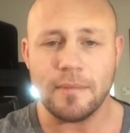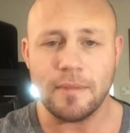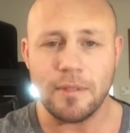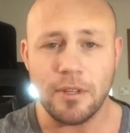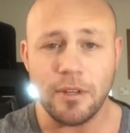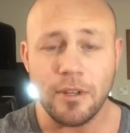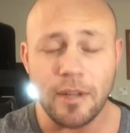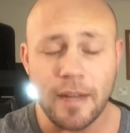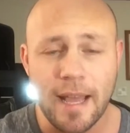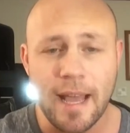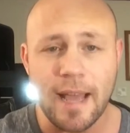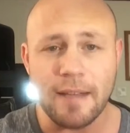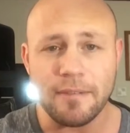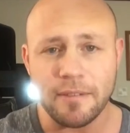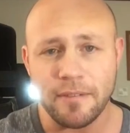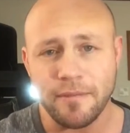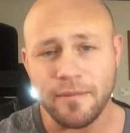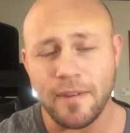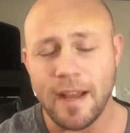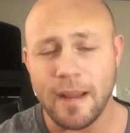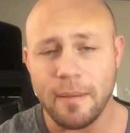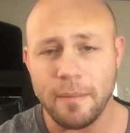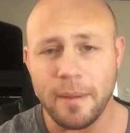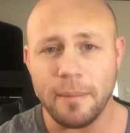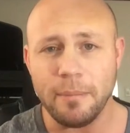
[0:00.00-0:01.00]
you're going to have to
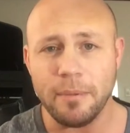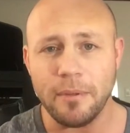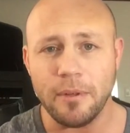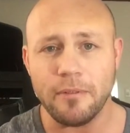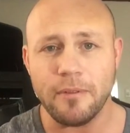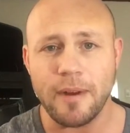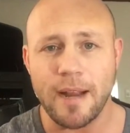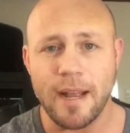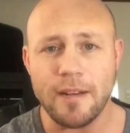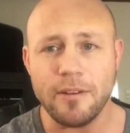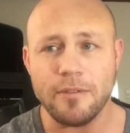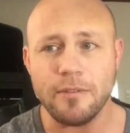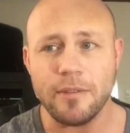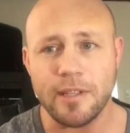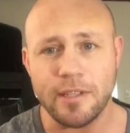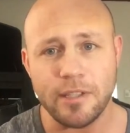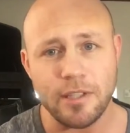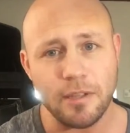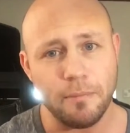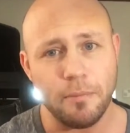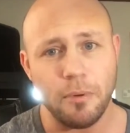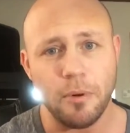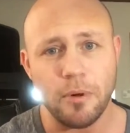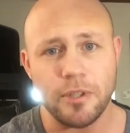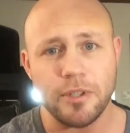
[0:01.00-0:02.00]
find people around you that
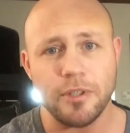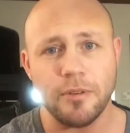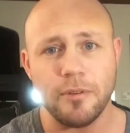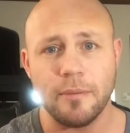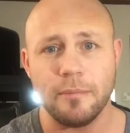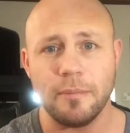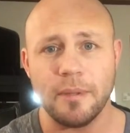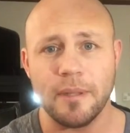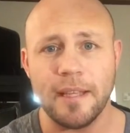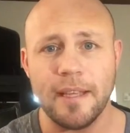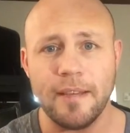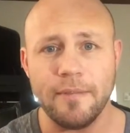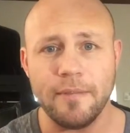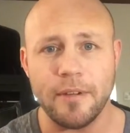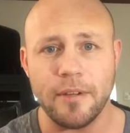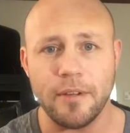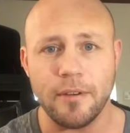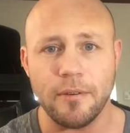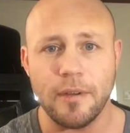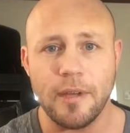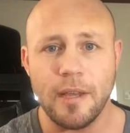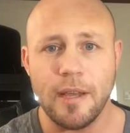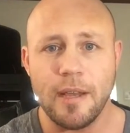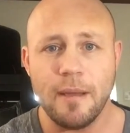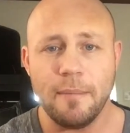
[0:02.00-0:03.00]
support you and believe in
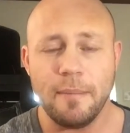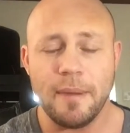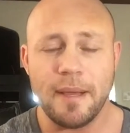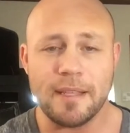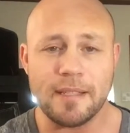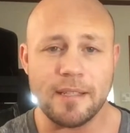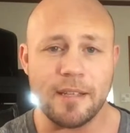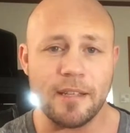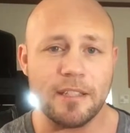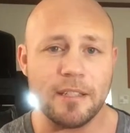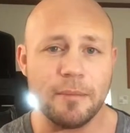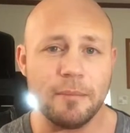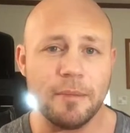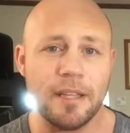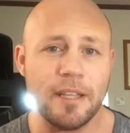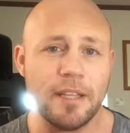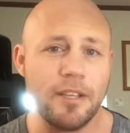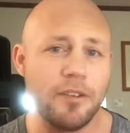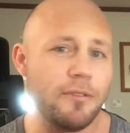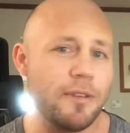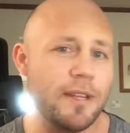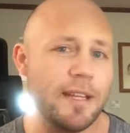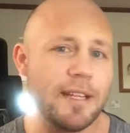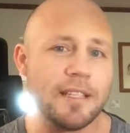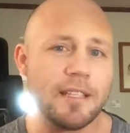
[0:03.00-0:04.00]
you because ultimately
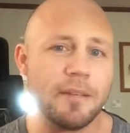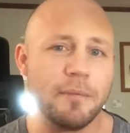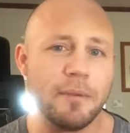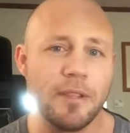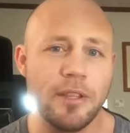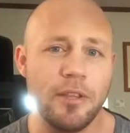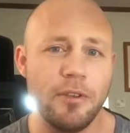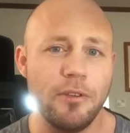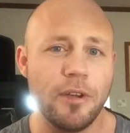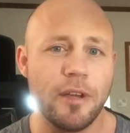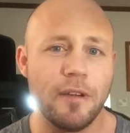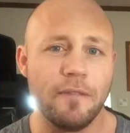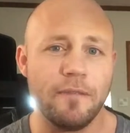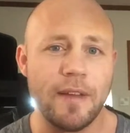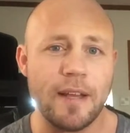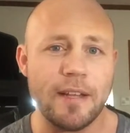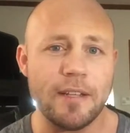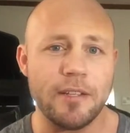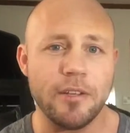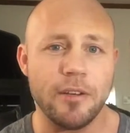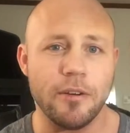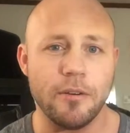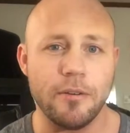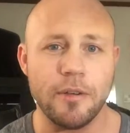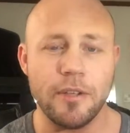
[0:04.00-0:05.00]
you need someone that you can
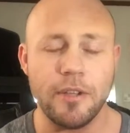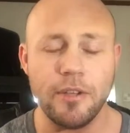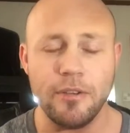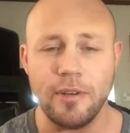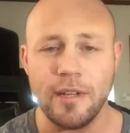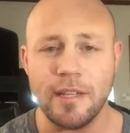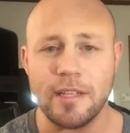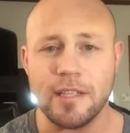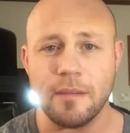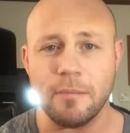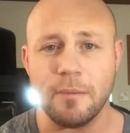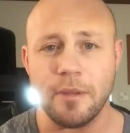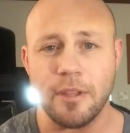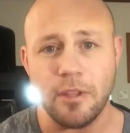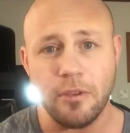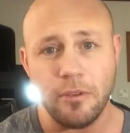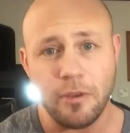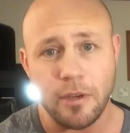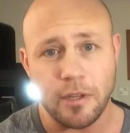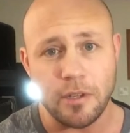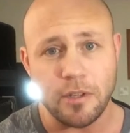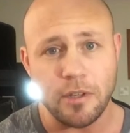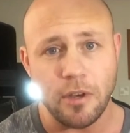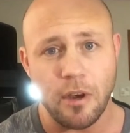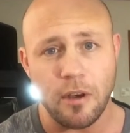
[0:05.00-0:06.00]
vent to. You need someone that you
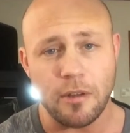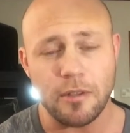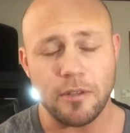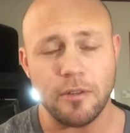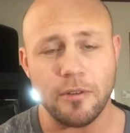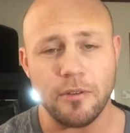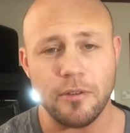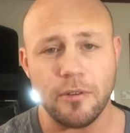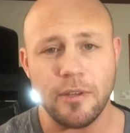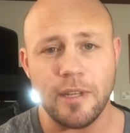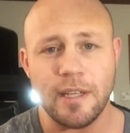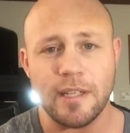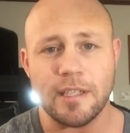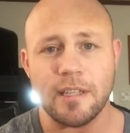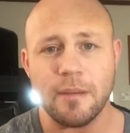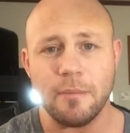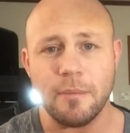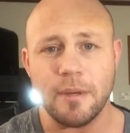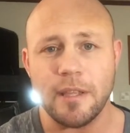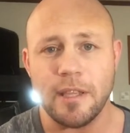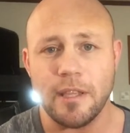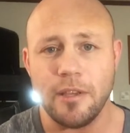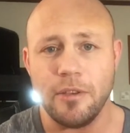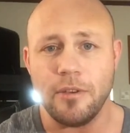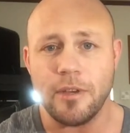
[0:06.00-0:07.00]
can talk to. You need
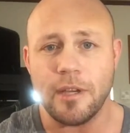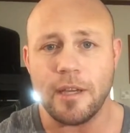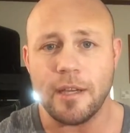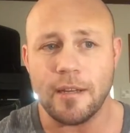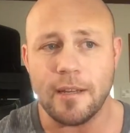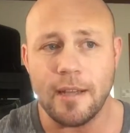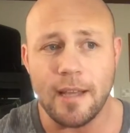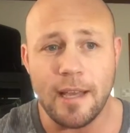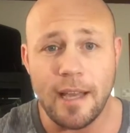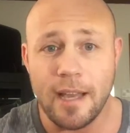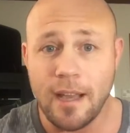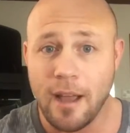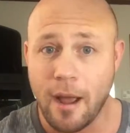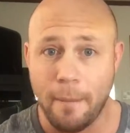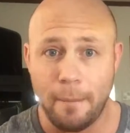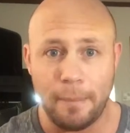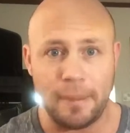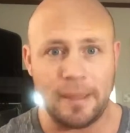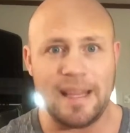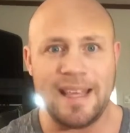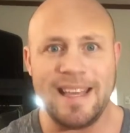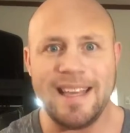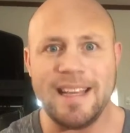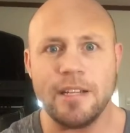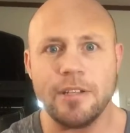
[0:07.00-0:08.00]
someone that you can
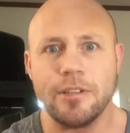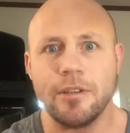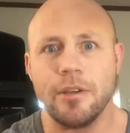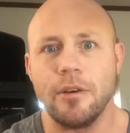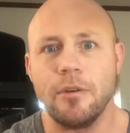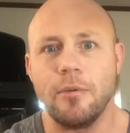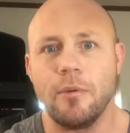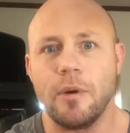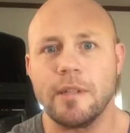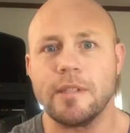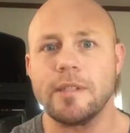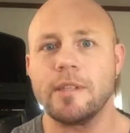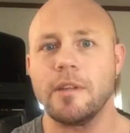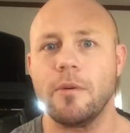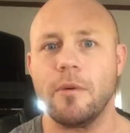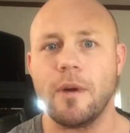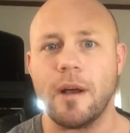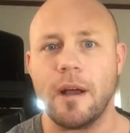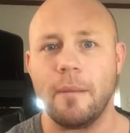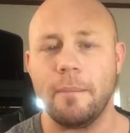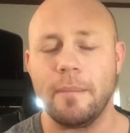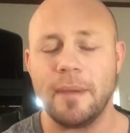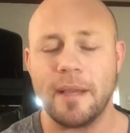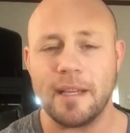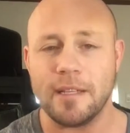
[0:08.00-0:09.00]
complain to once in a
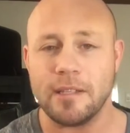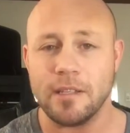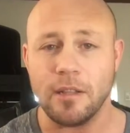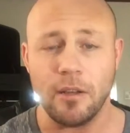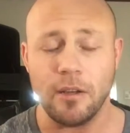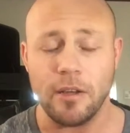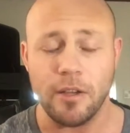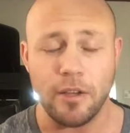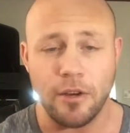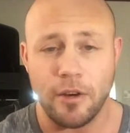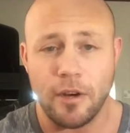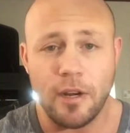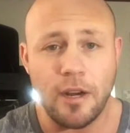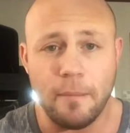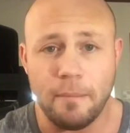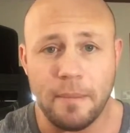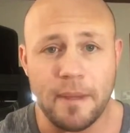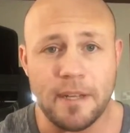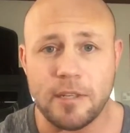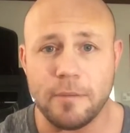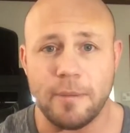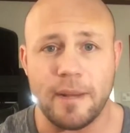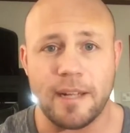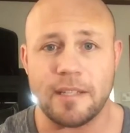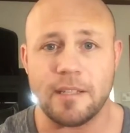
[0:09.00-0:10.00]
while because look, you're going to
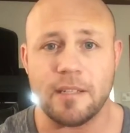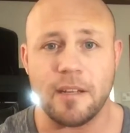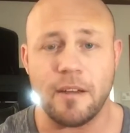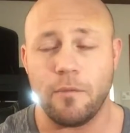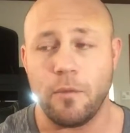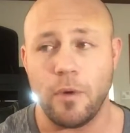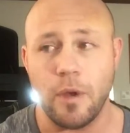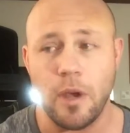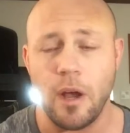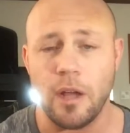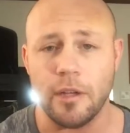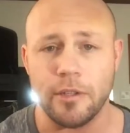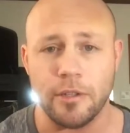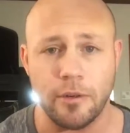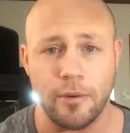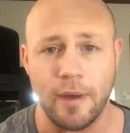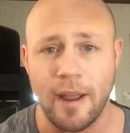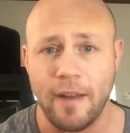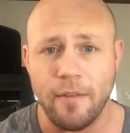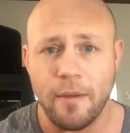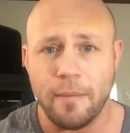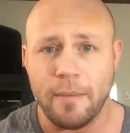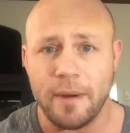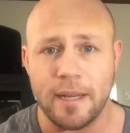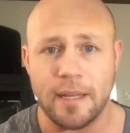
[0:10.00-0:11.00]
bitch about stuff. We all do.
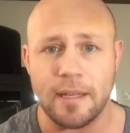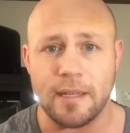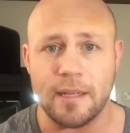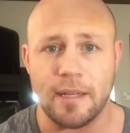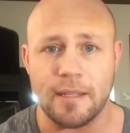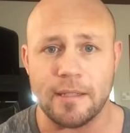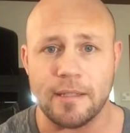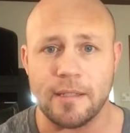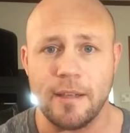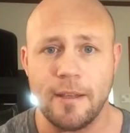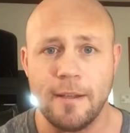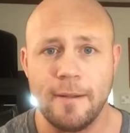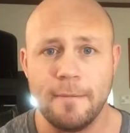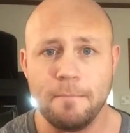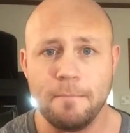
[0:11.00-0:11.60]
Everybody does.